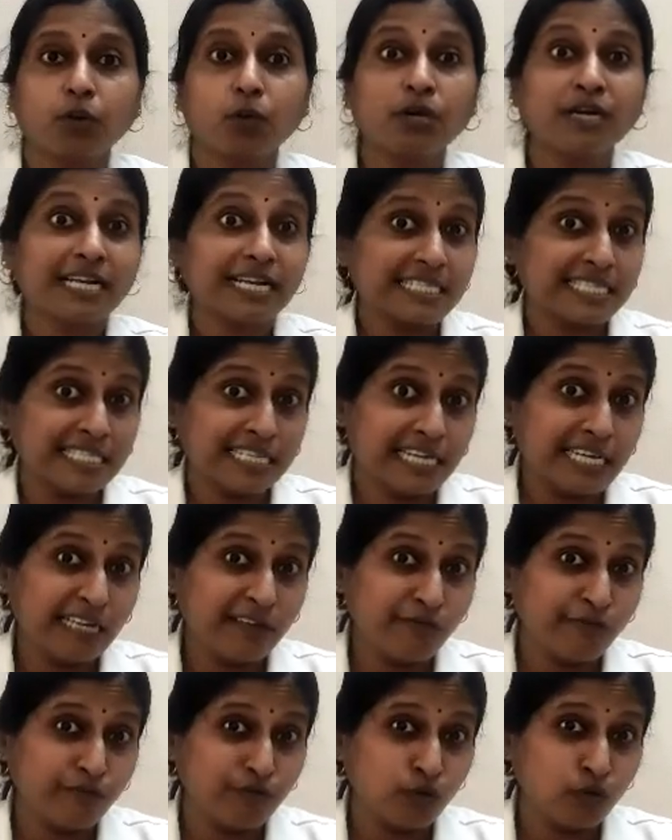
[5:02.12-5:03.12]
we call it as the
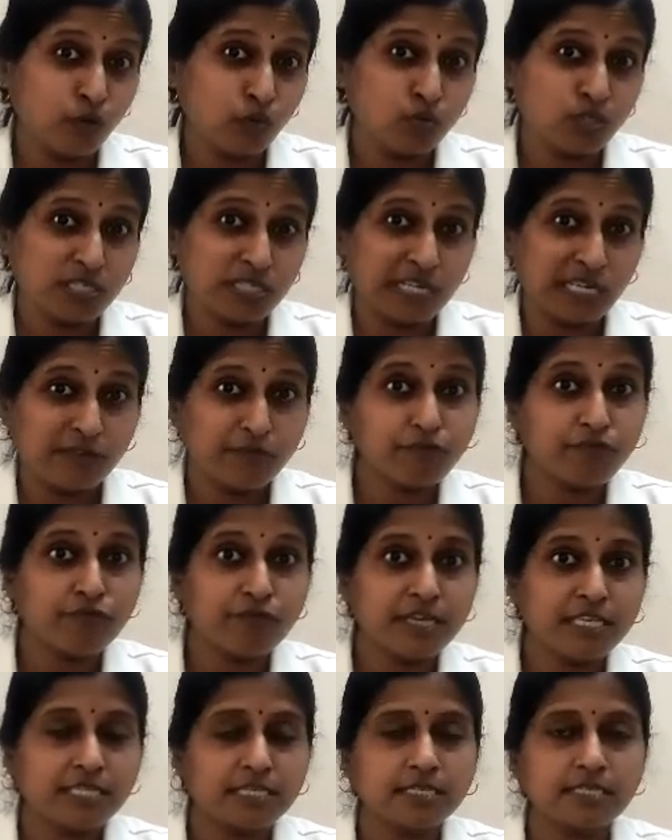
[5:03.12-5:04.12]
lymph nodes, the
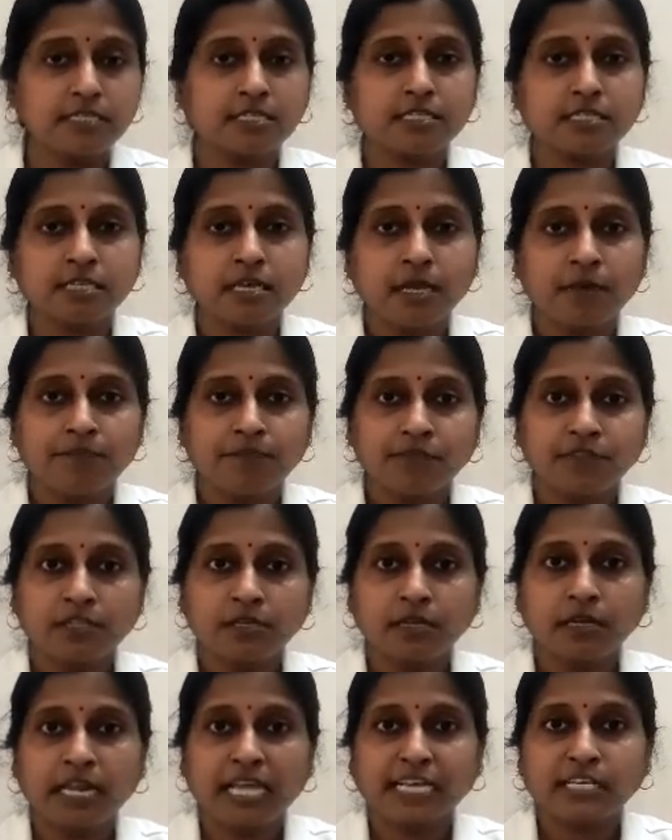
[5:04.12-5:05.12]
lymph vessels.
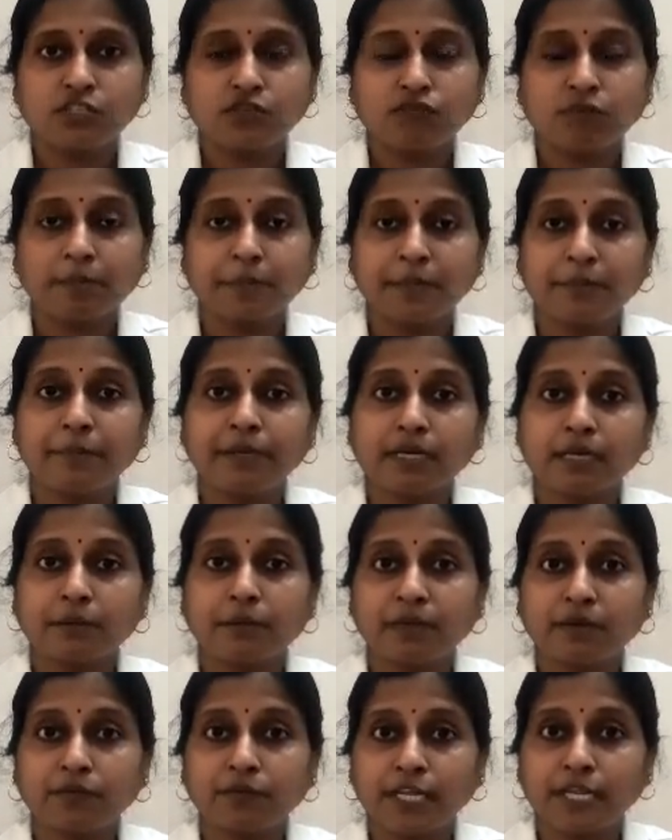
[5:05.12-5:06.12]
The legs will be
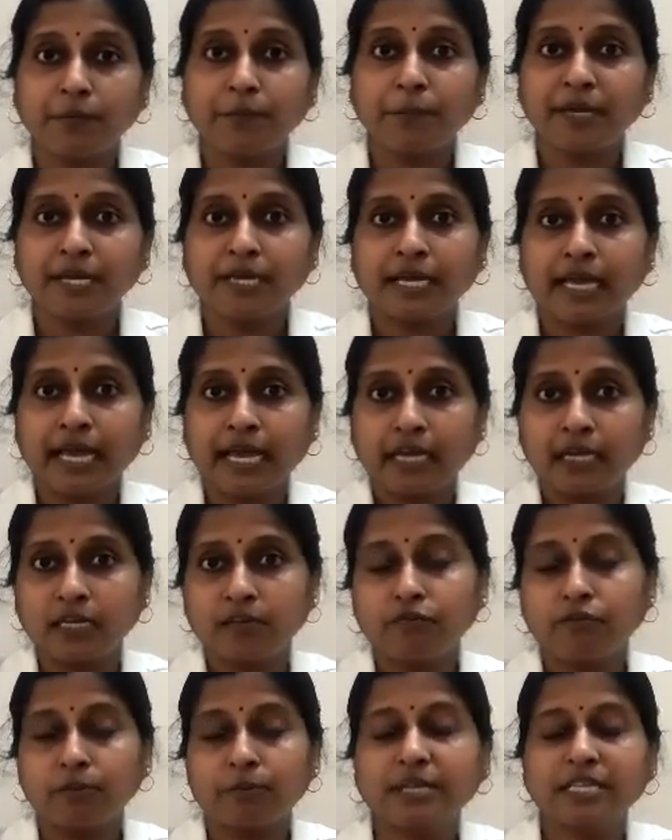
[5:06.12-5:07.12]
becoming very big and
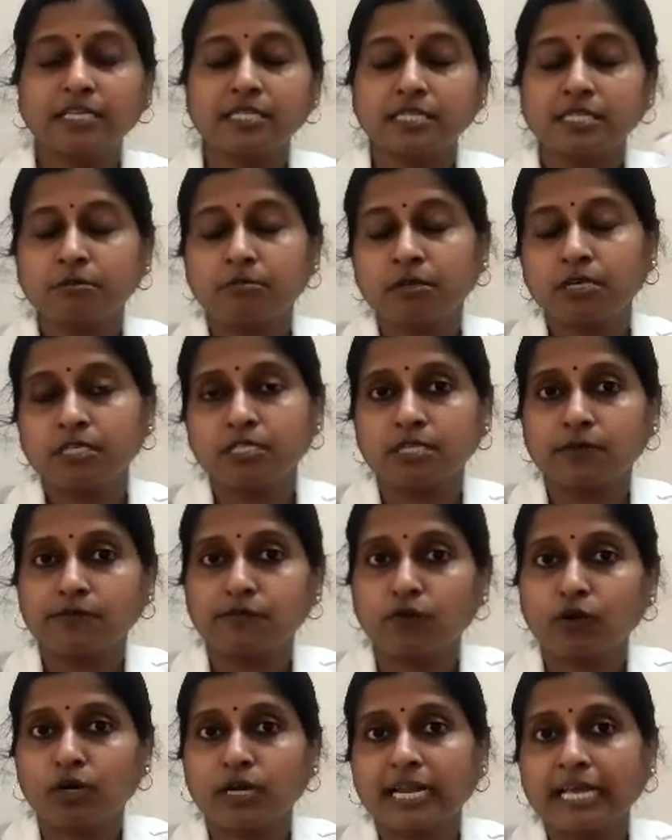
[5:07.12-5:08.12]
it will be resembling
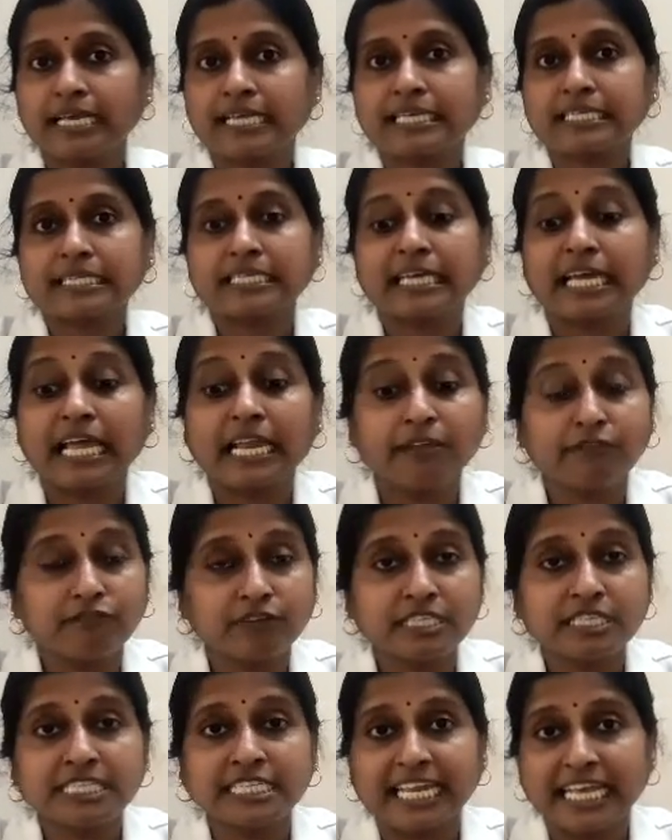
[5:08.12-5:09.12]
somewhat like the
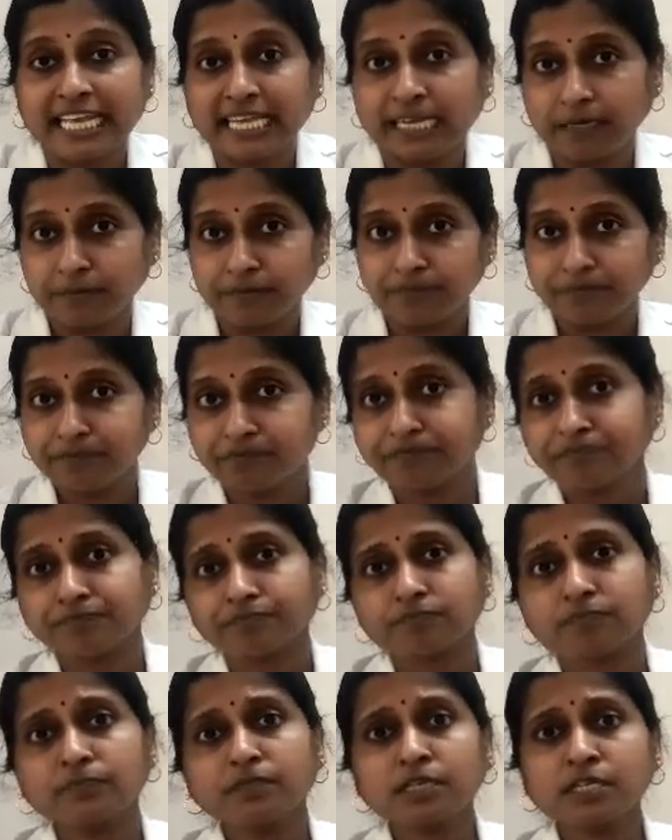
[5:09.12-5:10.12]
elephant's leg,
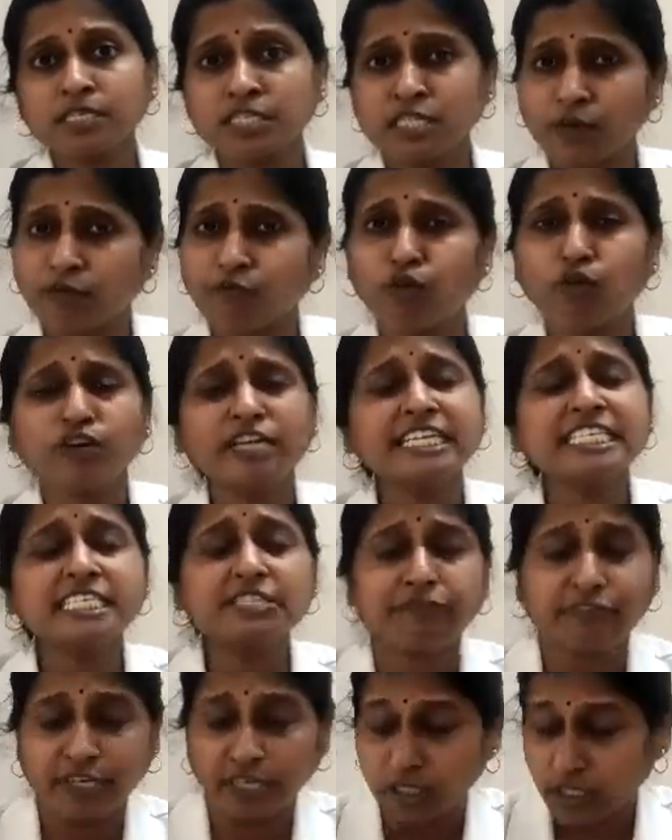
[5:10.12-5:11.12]
somewhat
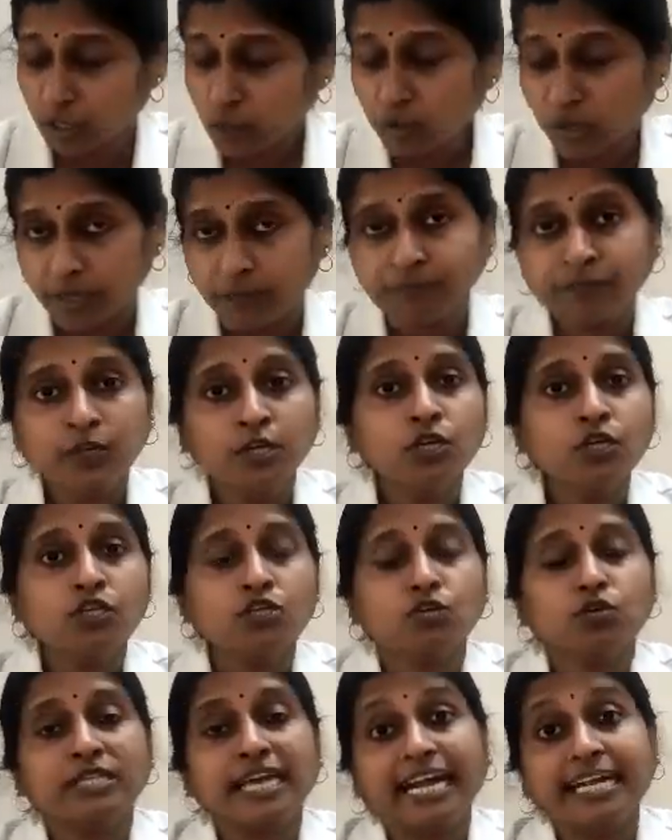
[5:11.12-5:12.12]
disfigured. Okay,
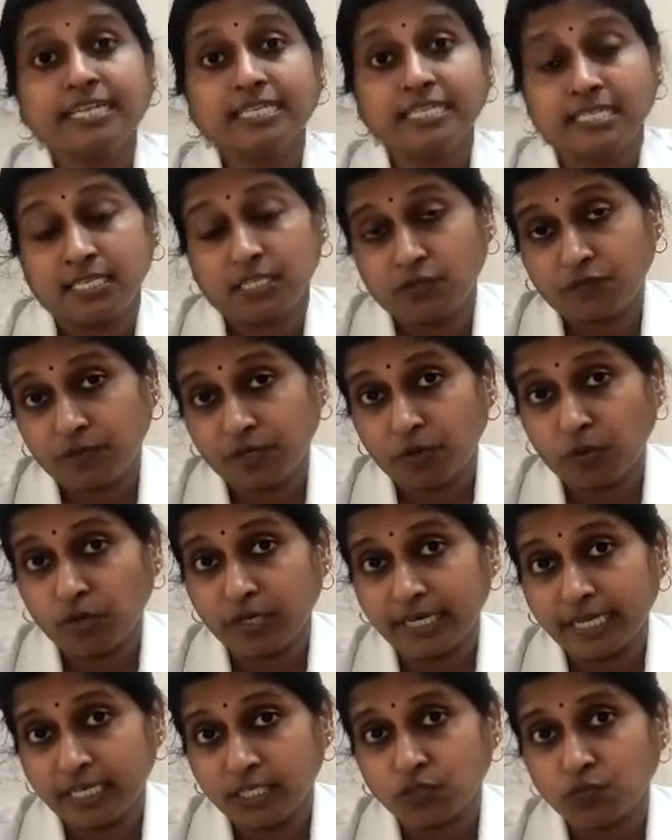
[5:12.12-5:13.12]
so that disease we
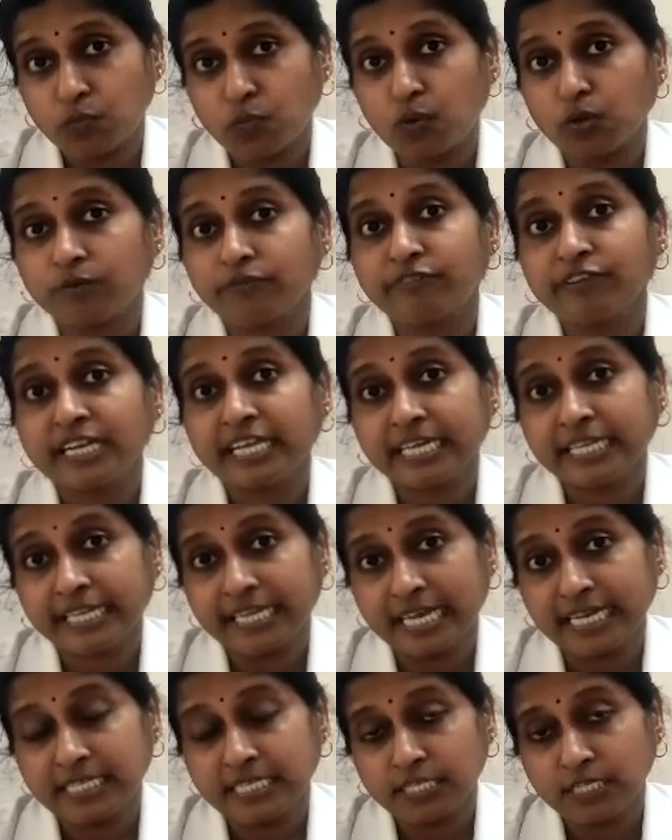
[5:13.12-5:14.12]
call it as what?
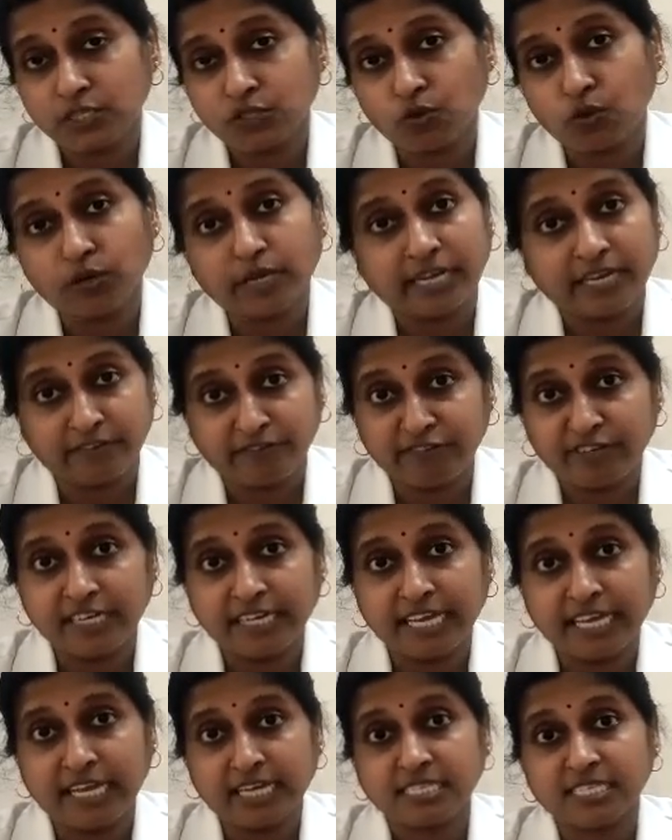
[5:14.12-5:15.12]
Filariasis or
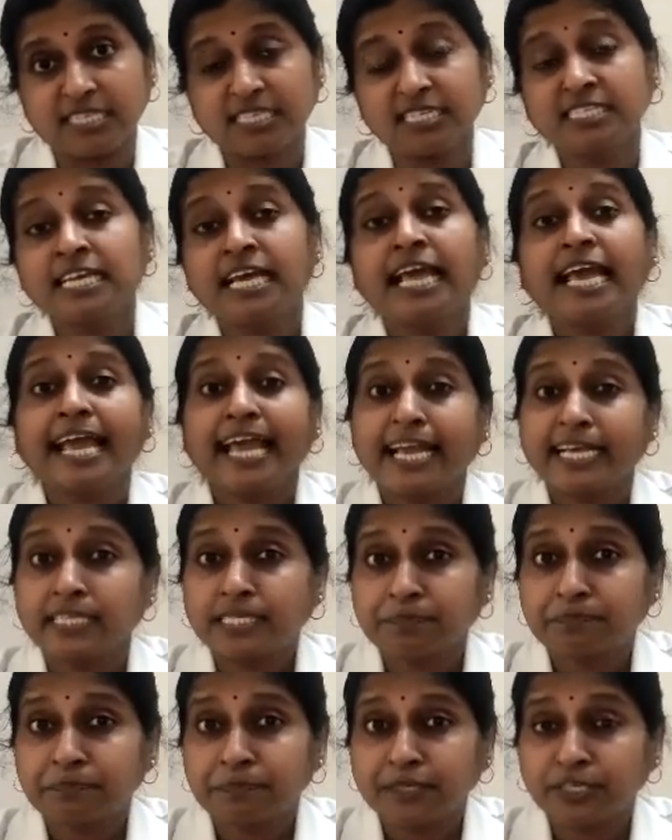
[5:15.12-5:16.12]
elephantiasis.
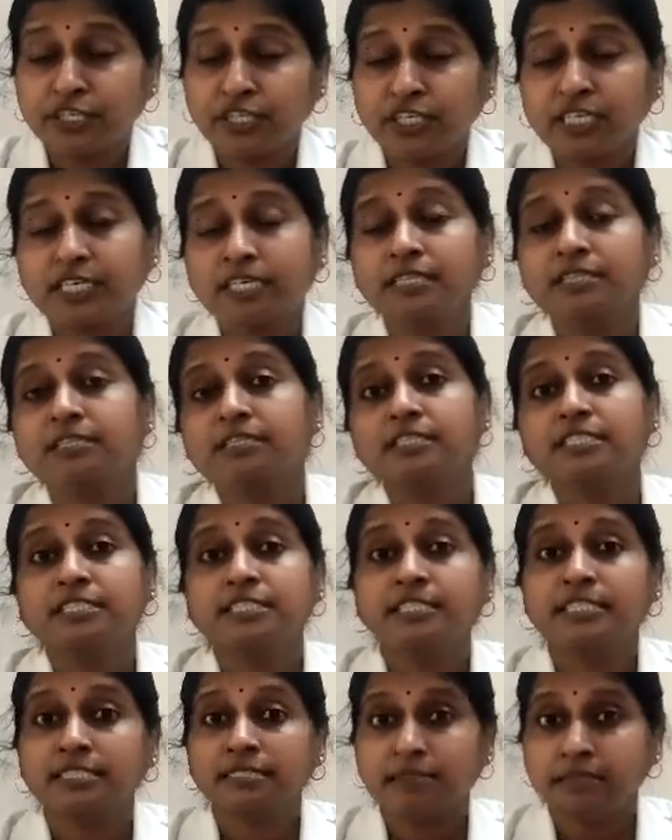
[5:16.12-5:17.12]
Especially the